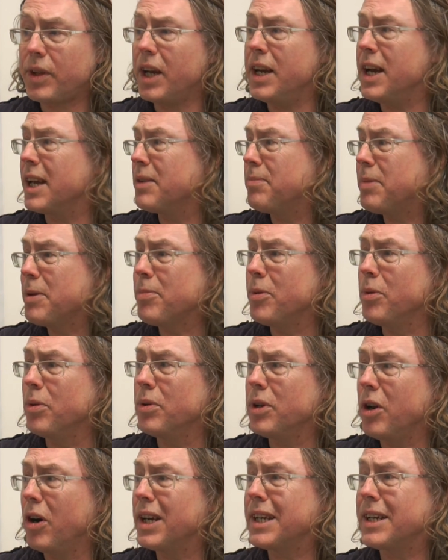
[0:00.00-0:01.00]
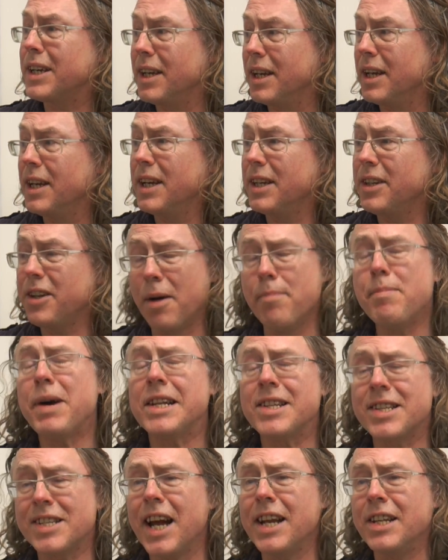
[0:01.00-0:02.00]
And people like, you know, it
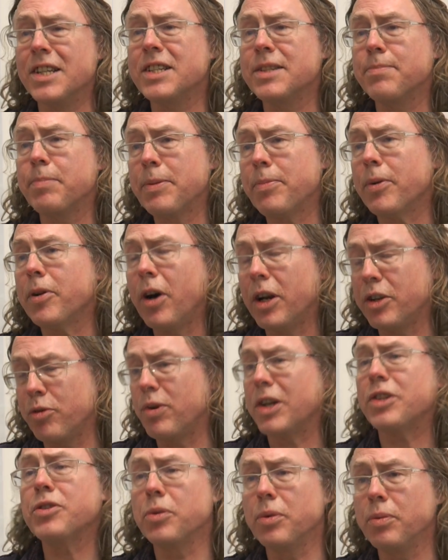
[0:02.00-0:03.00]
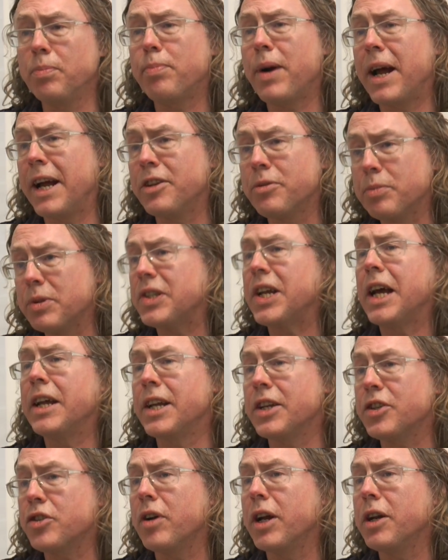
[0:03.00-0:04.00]
made sense. People like Russell Brand was down
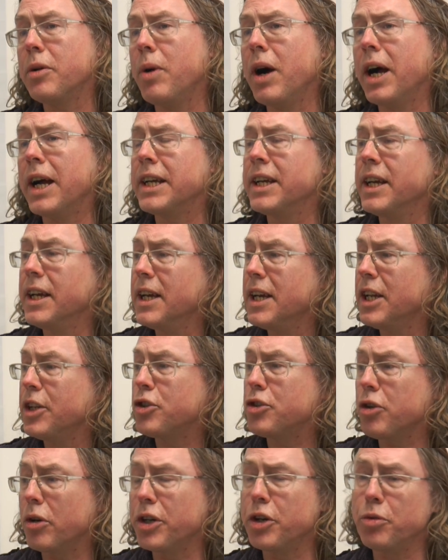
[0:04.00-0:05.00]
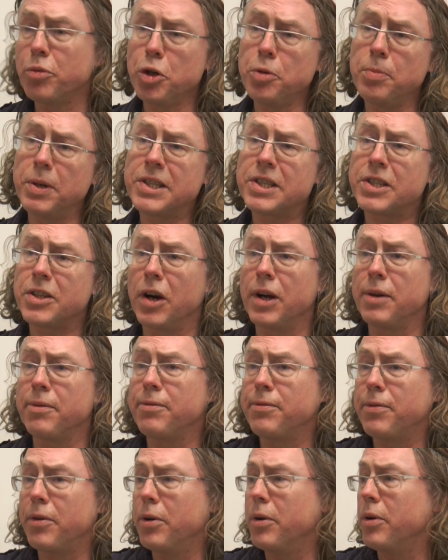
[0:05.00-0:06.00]
there straight away. Jolyon Rubinstein
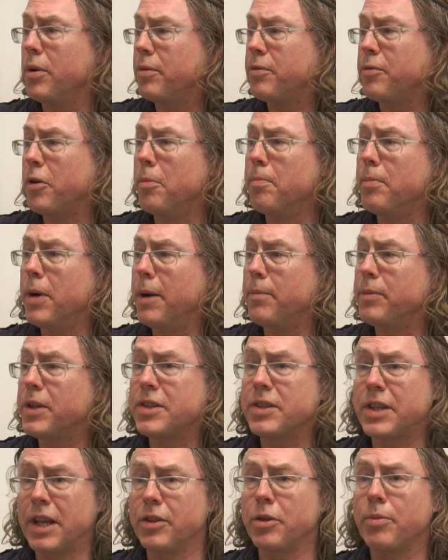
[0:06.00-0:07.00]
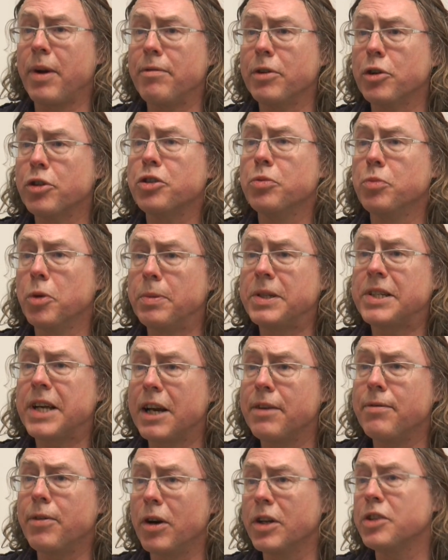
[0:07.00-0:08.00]
from The Revolution Will Be
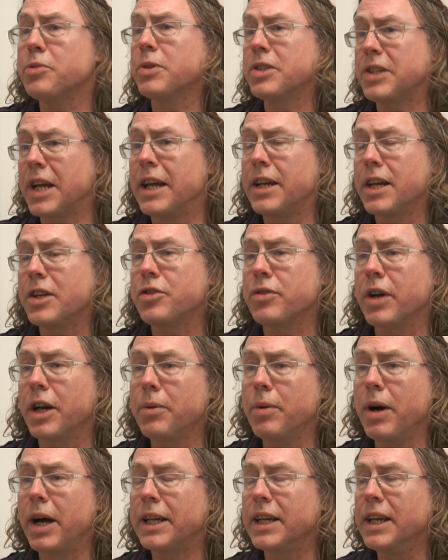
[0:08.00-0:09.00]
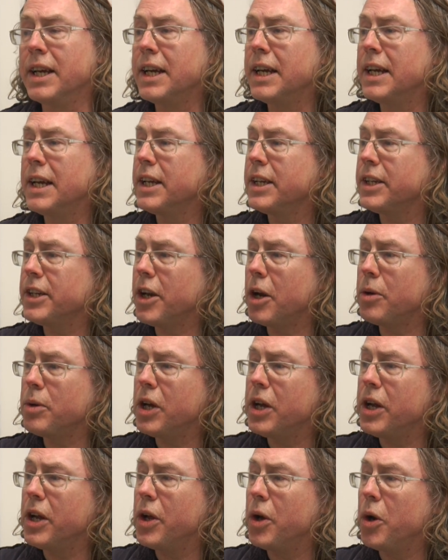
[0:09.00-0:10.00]
Televised was down there straight away. You
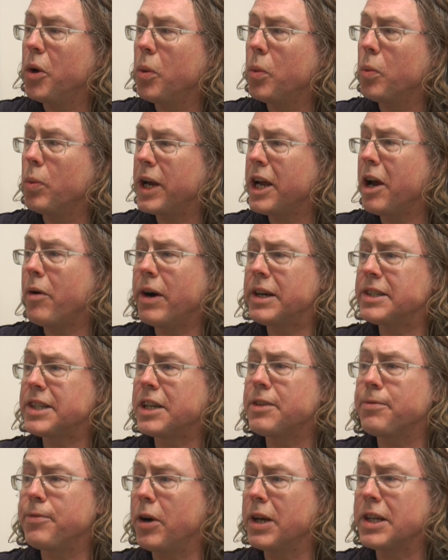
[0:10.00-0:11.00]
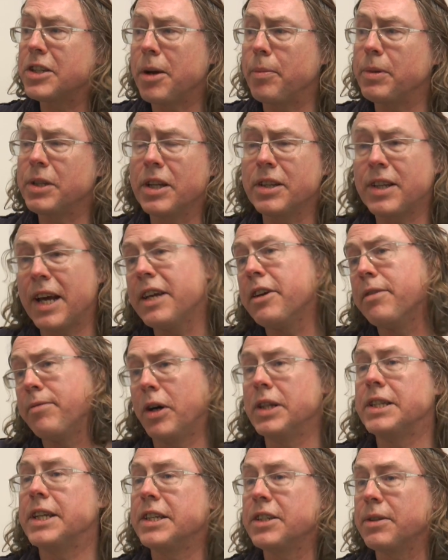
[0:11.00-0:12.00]
know, we are identifying something that they have
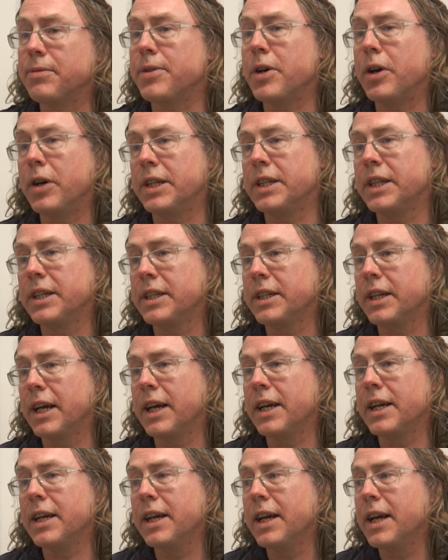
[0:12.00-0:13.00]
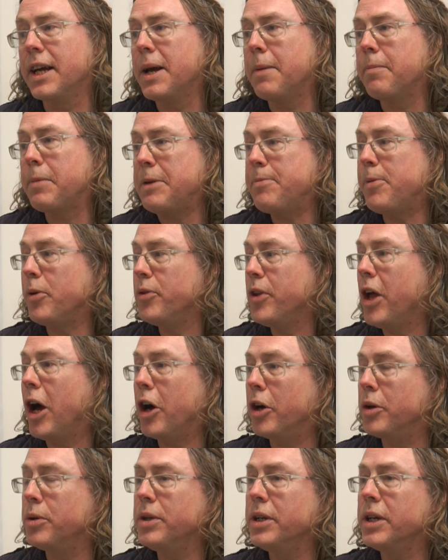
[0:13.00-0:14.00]
identified. Yeah? People
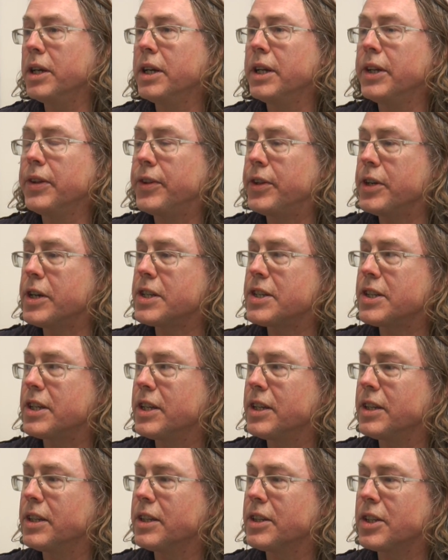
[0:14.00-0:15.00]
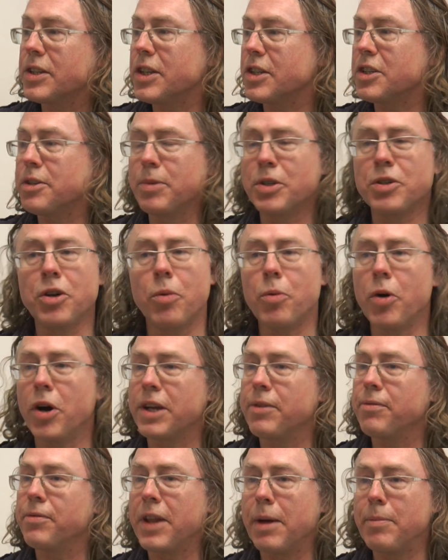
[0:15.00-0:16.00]
know that the system is not
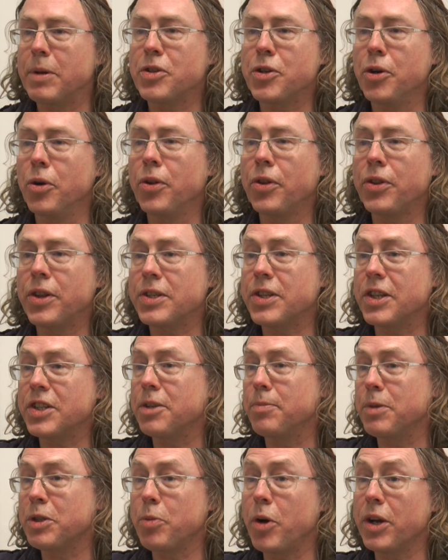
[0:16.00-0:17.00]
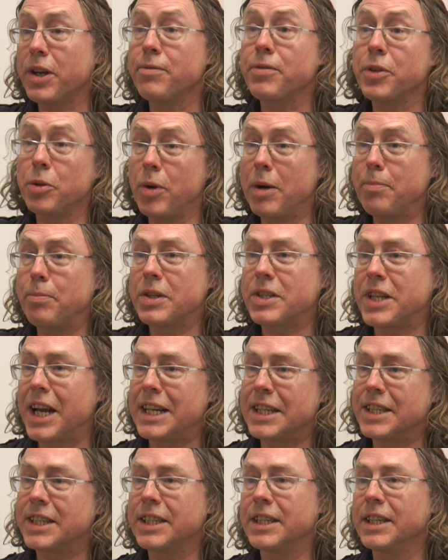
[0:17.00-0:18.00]
working for them at all, that the system is working for the
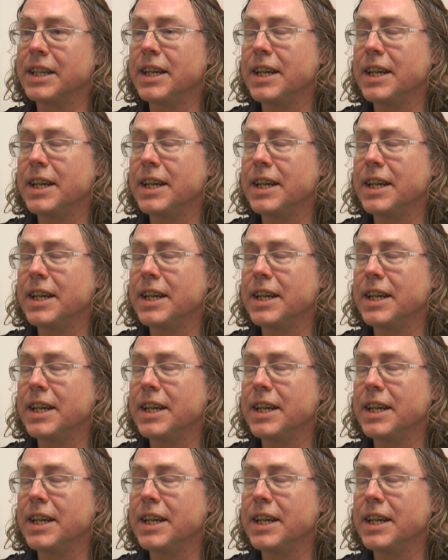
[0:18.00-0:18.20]
1%.